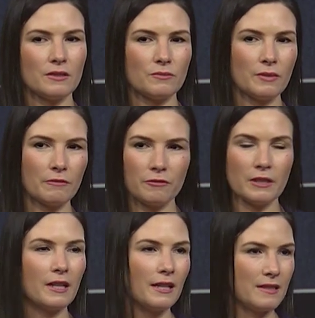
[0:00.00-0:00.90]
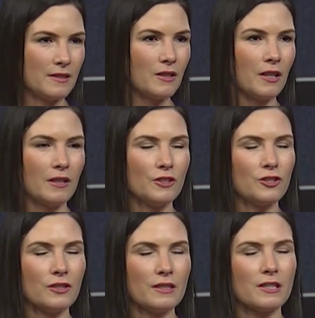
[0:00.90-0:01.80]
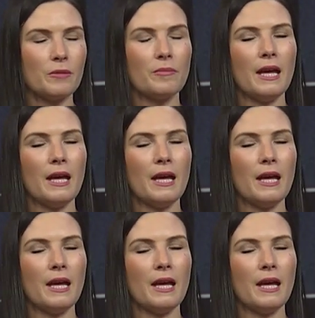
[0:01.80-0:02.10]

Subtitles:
went freelance on the journalism,